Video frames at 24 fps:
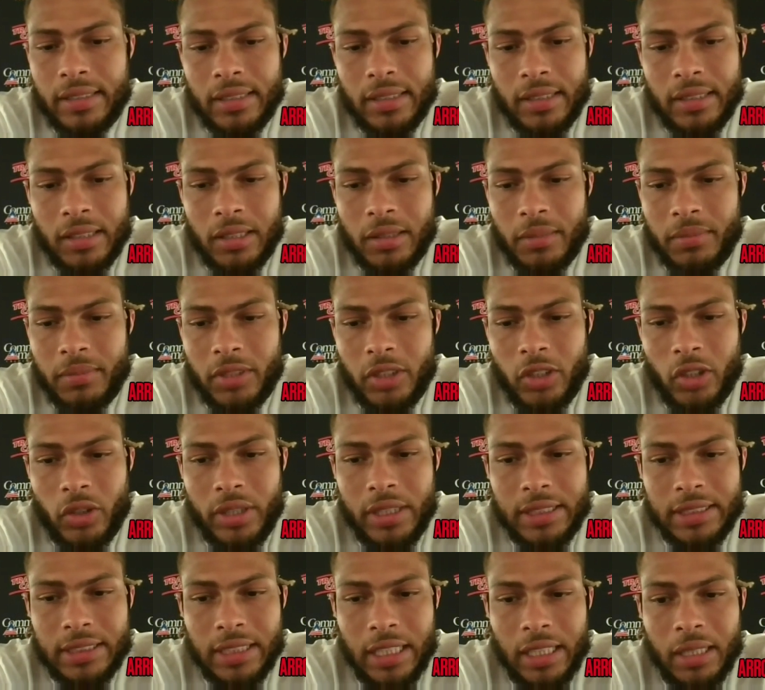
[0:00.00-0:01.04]
Um, you know,
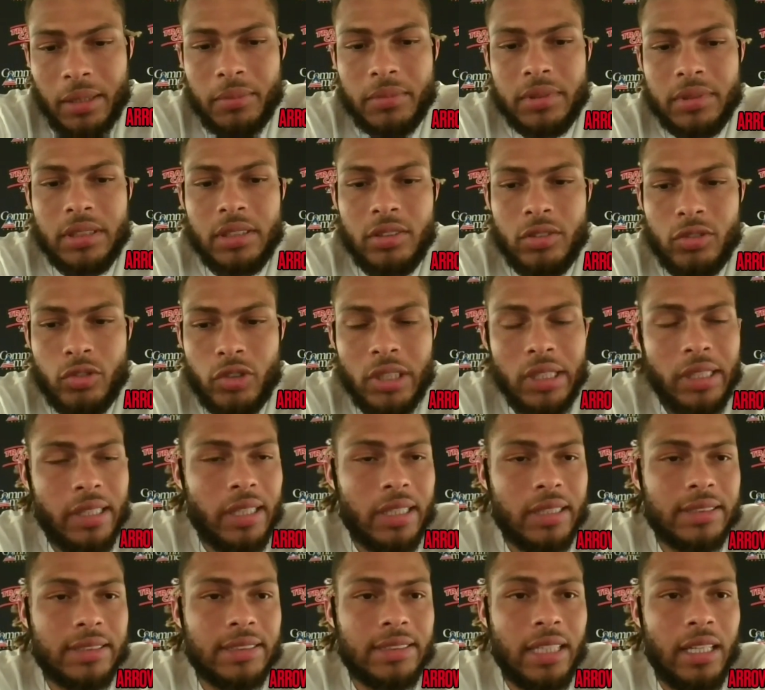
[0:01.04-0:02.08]
he seems really
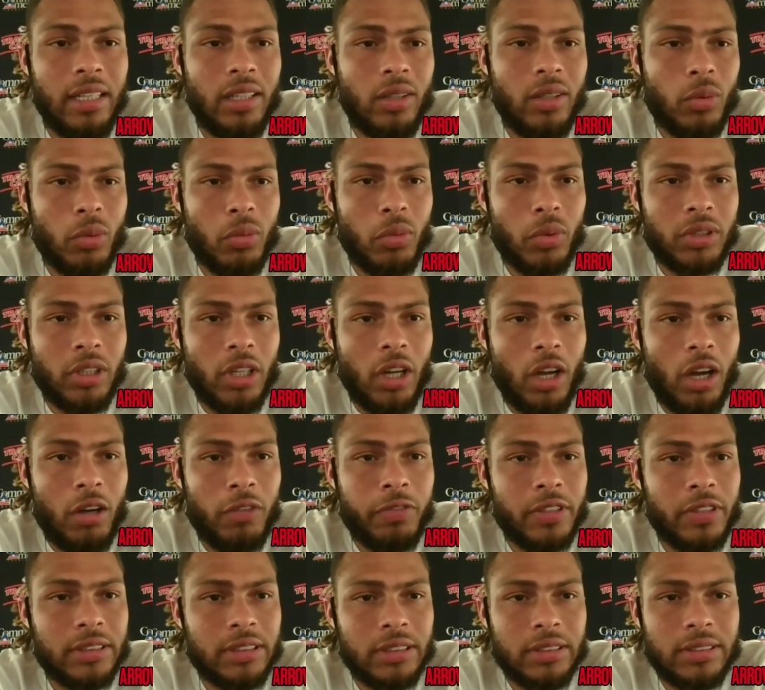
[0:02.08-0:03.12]
in sync with, with, the
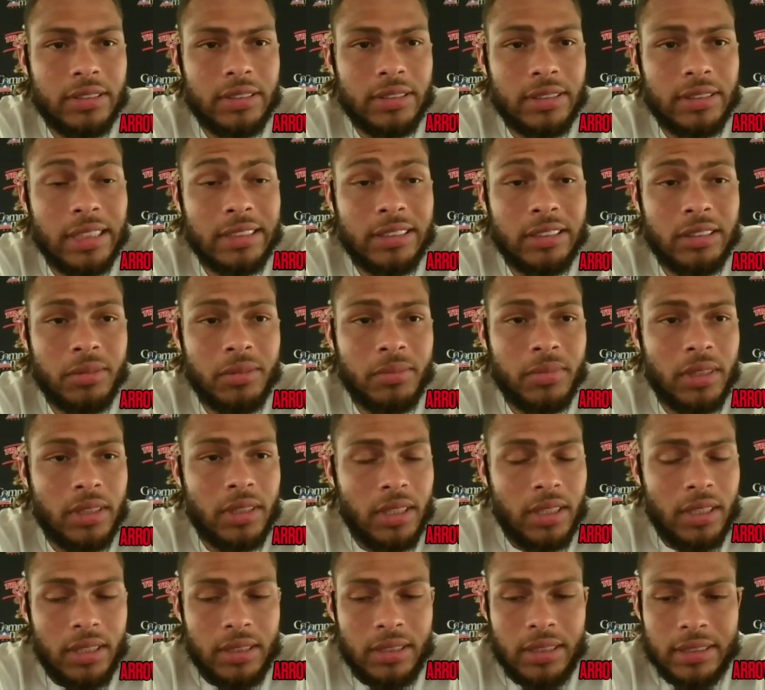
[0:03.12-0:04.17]
offensive system,
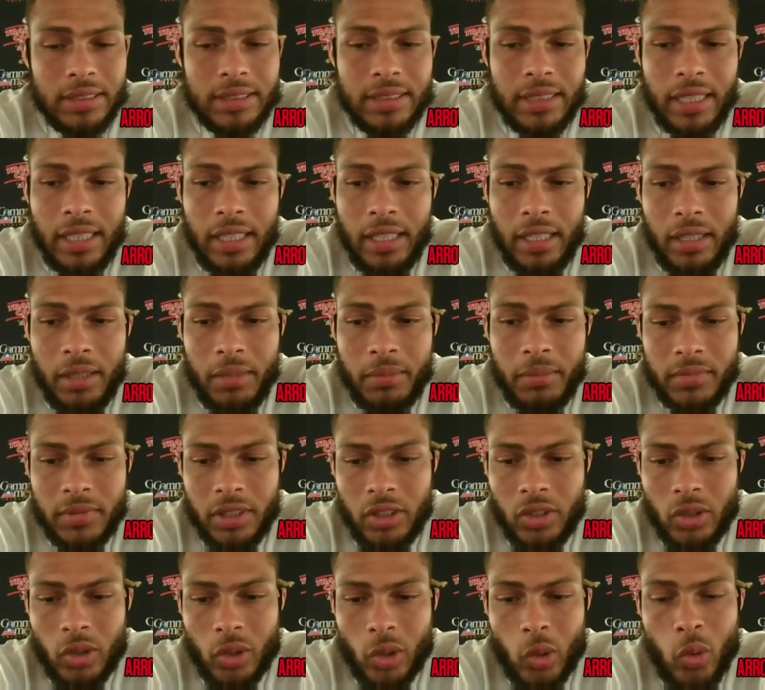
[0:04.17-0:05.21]
the scheme,
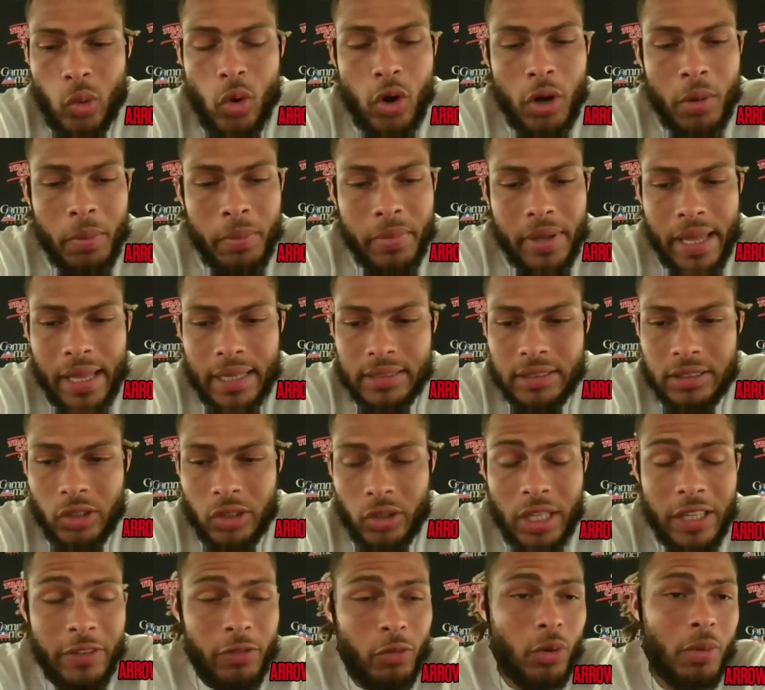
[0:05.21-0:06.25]
you know, the quarterbacks. You know,
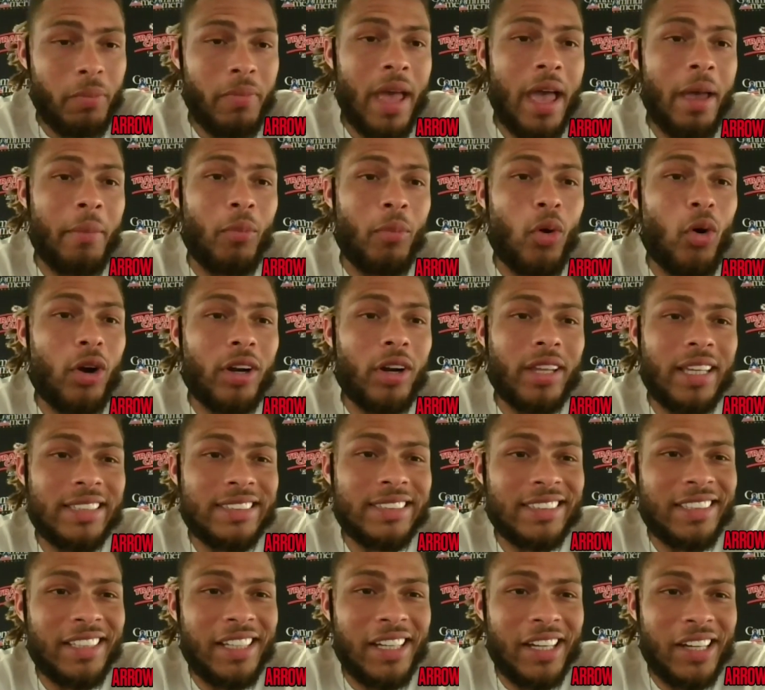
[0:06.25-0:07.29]
even when Matt Moore
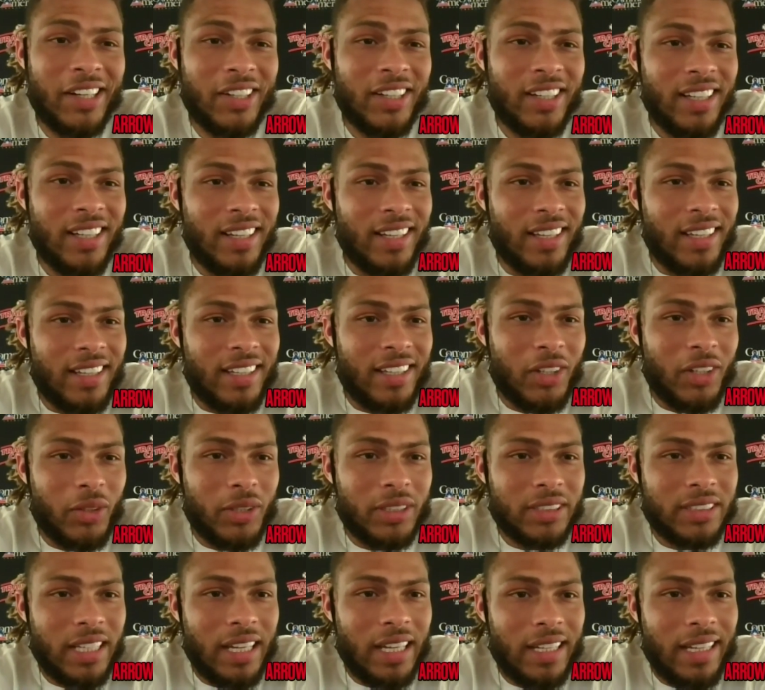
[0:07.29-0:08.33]
gets in there, you know,
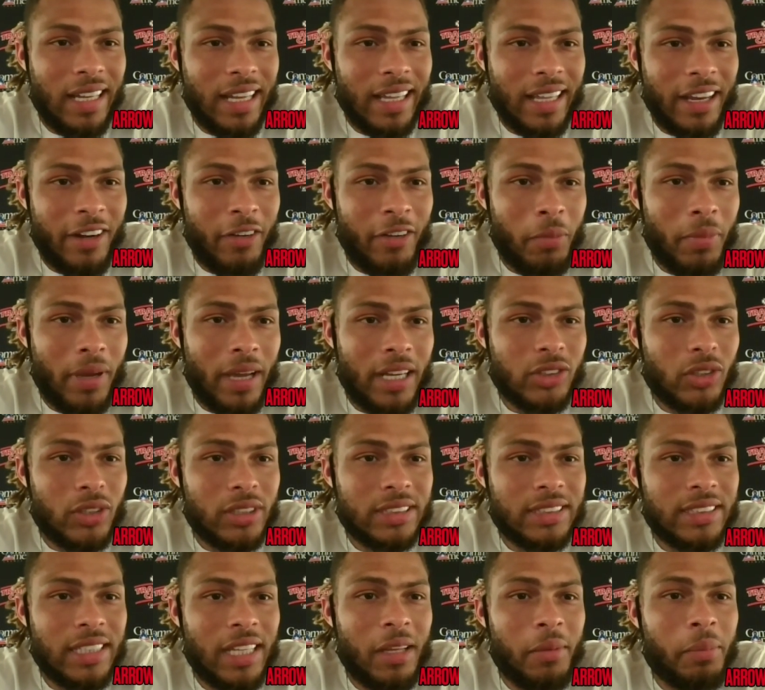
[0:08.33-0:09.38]
it's kind of like everybody's on the
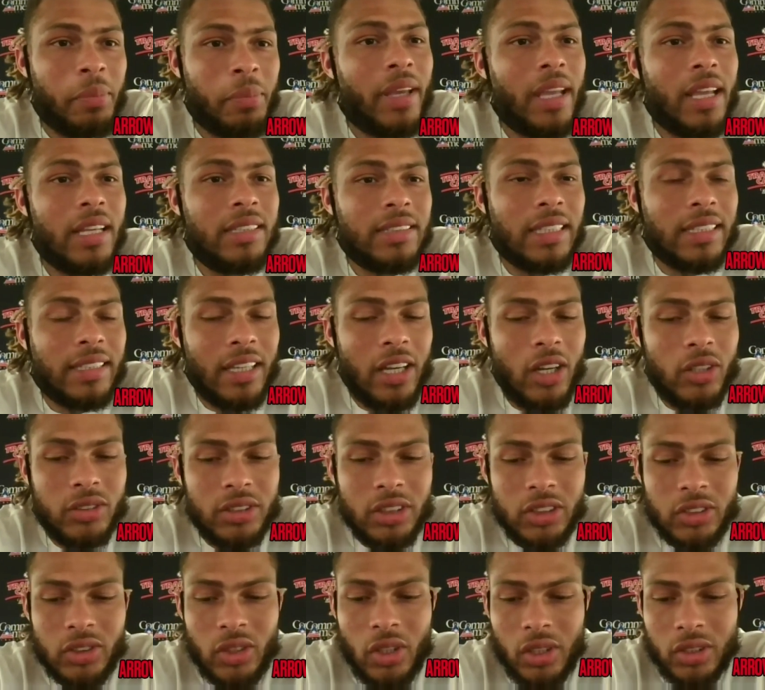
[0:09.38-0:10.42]
same page that
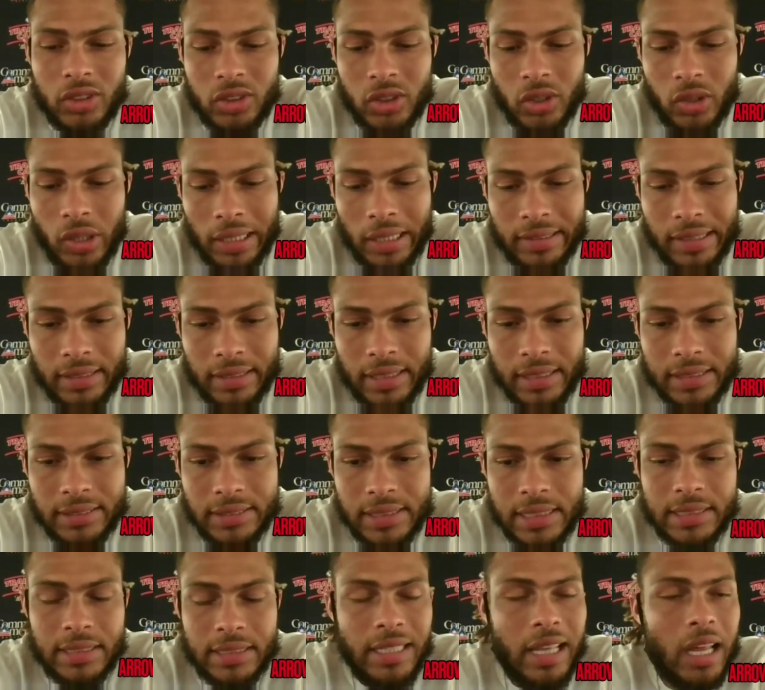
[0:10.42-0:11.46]
Kelce's on. So I think that
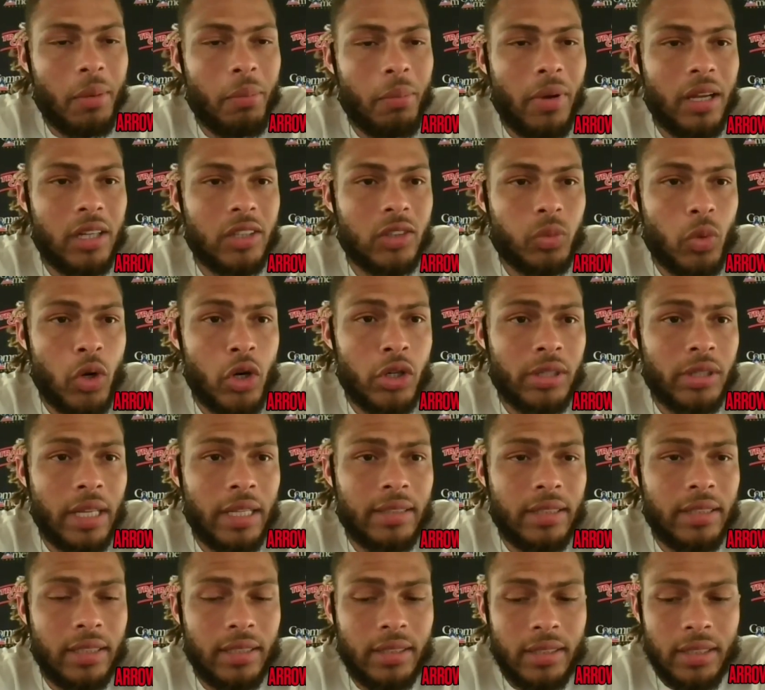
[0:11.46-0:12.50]
says a lot about his work
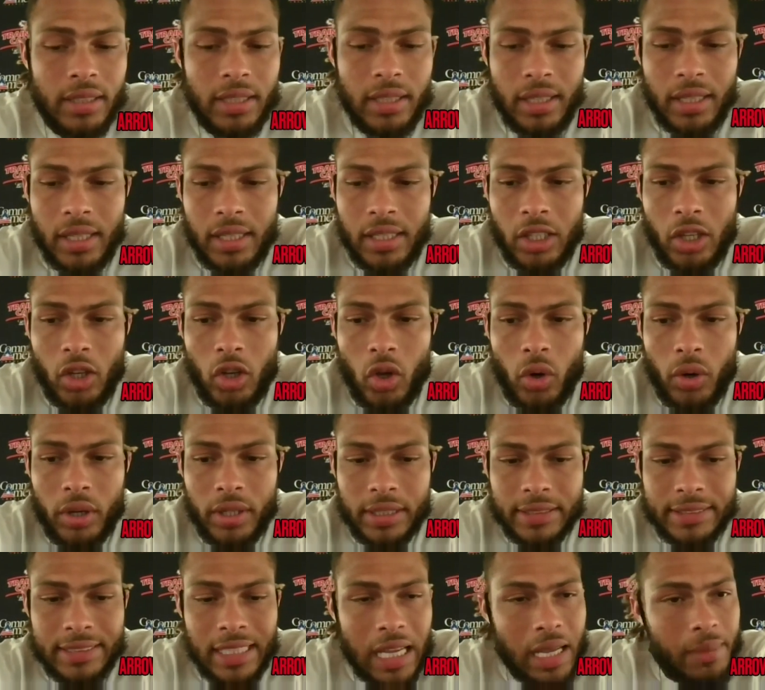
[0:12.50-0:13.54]
ethic, you know, and
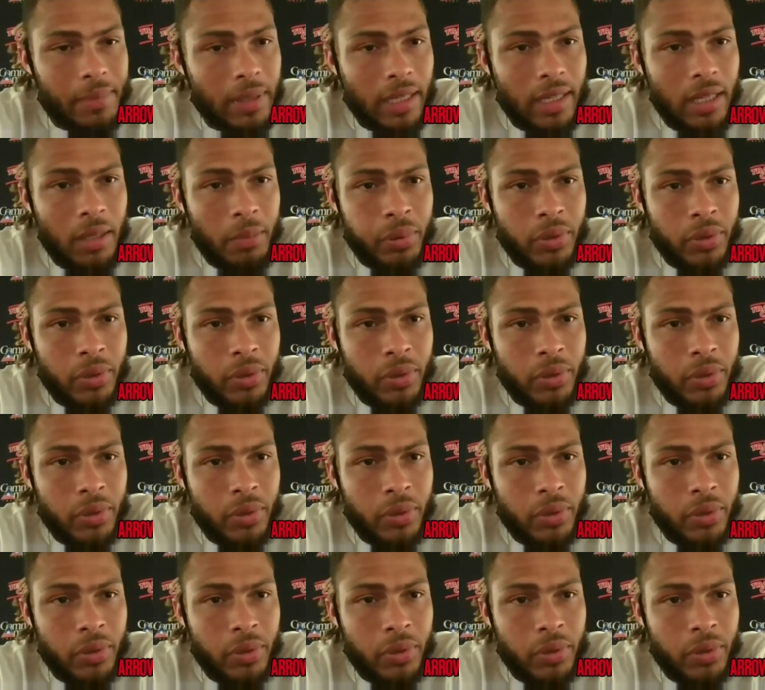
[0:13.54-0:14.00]
the time that he